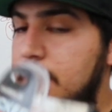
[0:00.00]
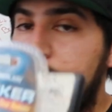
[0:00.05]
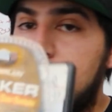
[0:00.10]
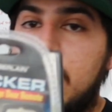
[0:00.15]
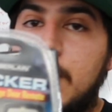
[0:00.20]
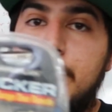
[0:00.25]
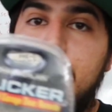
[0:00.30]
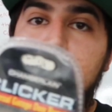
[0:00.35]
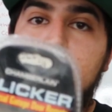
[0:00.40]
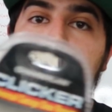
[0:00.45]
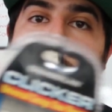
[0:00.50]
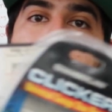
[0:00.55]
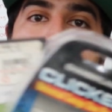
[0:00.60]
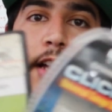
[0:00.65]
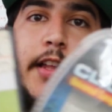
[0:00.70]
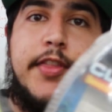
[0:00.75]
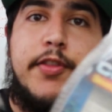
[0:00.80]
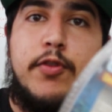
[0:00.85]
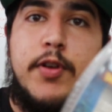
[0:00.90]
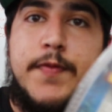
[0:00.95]
A couple
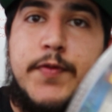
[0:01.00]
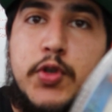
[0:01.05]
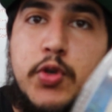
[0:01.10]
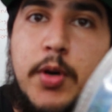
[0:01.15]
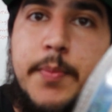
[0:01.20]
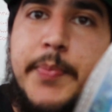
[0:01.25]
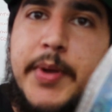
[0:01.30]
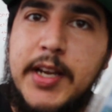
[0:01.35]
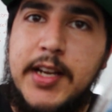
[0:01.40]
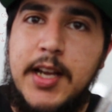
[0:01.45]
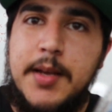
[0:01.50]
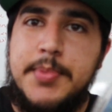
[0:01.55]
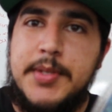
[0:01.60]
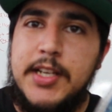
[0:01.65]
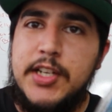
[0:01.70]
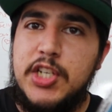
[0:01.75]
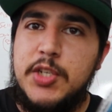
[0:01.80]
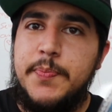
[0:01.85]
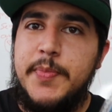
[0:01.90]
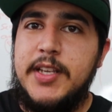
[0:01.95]
thrift store pickups.
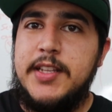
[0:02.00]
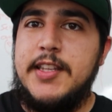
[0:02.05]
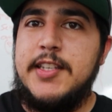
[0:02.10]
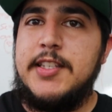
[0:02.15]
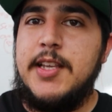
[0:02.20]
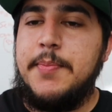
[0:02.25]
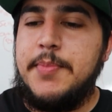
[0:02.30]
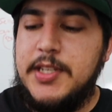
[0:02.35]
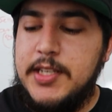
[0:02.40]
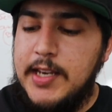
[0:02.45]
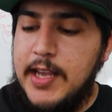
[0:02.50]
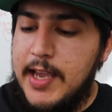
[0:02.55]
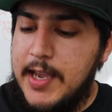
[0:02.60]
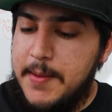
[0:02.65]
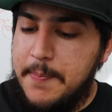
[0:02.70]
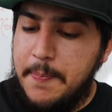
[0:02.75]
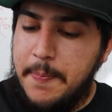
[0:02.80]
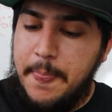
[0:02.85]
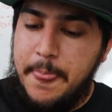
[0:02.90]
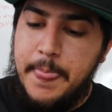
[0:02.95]
I just picked these up
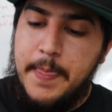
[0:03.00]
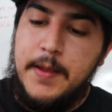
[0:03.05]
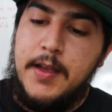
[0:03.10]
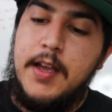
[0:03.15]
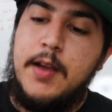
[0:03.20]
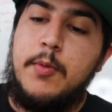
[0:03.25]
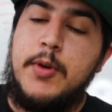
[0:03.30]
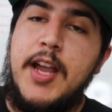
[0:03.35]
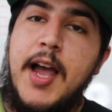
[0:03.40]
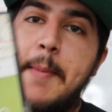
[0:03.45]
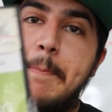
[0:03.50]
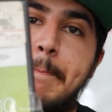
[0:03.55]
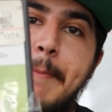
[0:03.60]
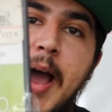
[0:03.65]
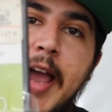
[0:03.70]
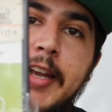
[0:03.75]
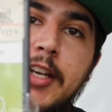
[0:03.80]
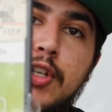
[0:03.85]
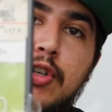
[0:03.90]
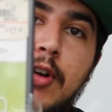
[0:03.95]
today. We got
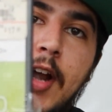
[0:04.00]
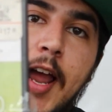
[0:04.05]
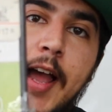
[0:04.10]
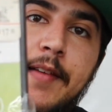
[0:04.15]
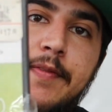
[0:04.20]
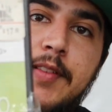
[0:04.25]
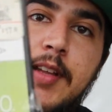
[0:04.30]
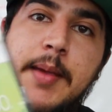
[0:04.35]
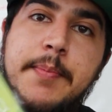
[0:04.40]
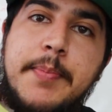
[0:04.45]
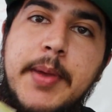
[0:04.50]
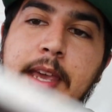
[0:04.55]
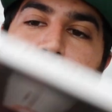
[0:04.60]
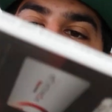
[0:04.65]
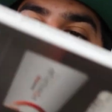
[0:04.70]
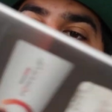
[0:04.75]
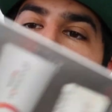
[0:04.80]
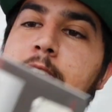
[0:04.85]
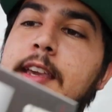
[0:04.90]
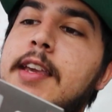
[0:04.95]
Minecraft. I
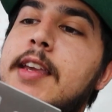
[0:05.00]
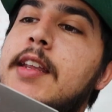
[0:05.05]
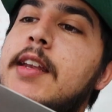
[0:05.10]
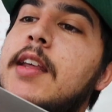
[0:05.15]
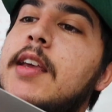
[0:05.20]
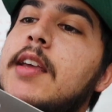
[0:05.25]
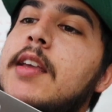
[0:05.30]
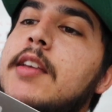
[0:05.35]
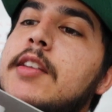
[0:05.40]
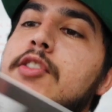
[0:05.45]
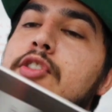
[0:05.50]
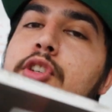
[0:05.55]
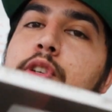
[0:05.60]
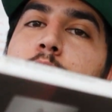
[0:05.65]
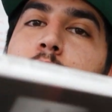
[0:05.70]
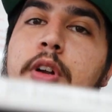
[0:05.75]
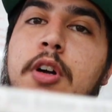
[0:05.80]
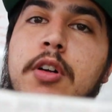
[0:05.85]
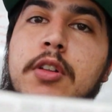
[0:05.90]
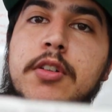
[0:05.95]
paid
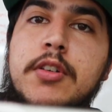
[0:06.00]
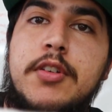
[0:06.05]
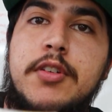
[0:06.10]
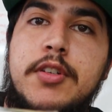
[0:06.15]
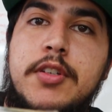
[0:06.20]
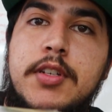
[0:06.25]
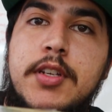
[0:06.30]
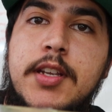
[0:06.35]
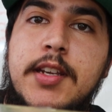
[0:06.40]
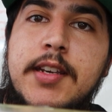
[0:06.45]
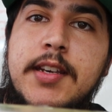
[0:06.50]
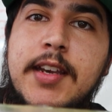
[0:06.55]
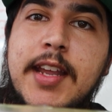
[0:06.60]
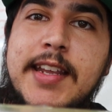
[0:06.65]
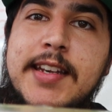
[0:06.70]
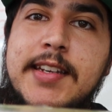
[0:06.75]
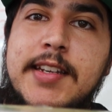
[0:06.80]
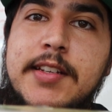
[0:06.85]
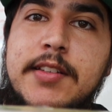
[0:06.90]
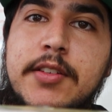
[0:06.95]

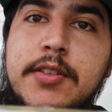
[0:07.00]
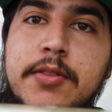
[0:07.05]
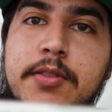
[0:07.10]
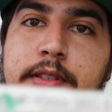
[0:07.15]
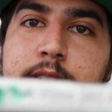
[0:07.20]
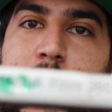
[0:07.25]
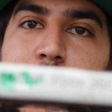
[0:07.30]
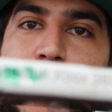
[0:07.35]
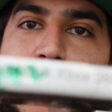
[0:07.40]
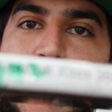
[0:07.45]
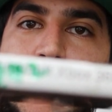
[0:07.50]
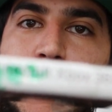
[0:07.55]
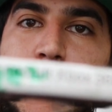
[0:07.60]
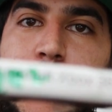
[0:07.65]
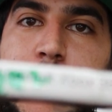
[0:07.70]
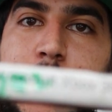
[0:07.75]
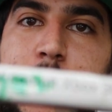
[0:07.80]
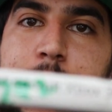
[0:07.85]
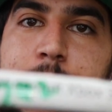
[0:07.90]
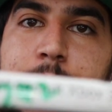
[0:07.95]
$2.92
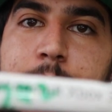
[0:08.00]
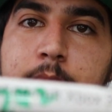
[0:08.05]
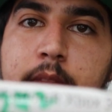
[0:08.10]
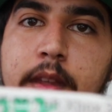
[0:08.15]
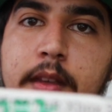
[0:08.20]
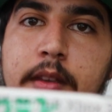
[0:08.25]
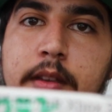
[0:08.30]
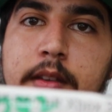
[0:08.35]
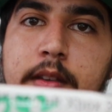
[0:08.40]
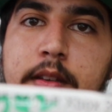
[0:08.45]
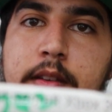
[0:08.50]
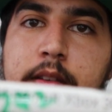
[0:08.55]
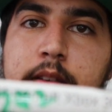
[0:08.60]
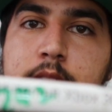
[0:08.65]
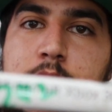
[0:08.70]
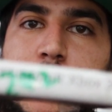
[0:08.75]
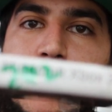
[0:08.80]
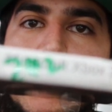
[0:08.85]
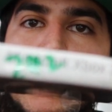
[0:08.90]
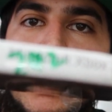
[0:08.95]
for it.
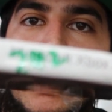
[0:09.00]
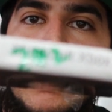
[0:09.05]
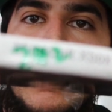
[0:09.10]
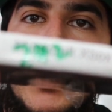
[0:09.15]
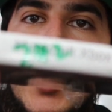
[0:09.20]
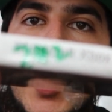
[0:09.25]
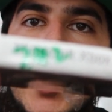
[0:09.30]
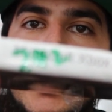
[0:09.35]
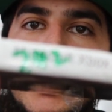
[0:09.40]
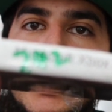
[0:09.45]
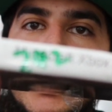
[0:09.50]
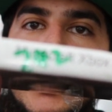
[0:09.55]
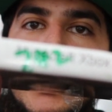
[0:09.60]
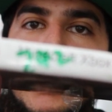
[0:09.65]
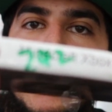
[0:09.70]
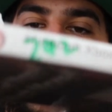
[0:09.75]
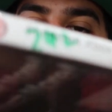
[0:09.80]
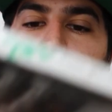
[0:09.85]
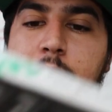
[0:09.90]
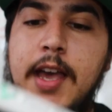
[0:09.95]
So not
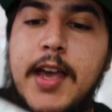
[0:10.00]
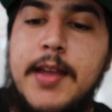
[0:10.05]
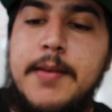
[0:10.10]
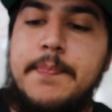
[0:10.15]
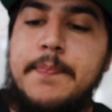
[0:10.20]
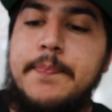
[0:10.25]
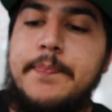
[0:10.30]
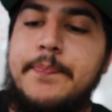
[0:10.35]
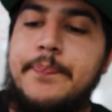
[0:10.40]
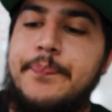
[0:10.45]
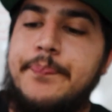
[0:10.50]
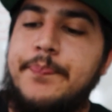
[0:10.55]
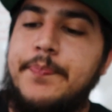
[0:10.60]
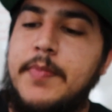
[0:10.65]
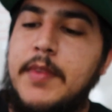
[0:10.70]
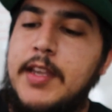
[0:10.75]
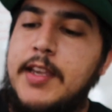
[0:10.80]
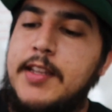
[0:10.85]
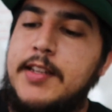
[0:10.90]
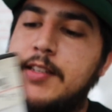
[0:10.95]
too bad.
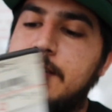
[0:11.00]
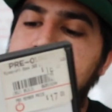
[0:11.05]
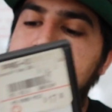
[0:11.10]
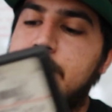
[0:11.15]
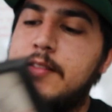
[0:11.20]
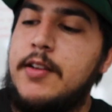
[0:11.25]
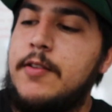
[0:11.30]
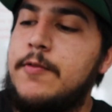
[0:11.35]
It's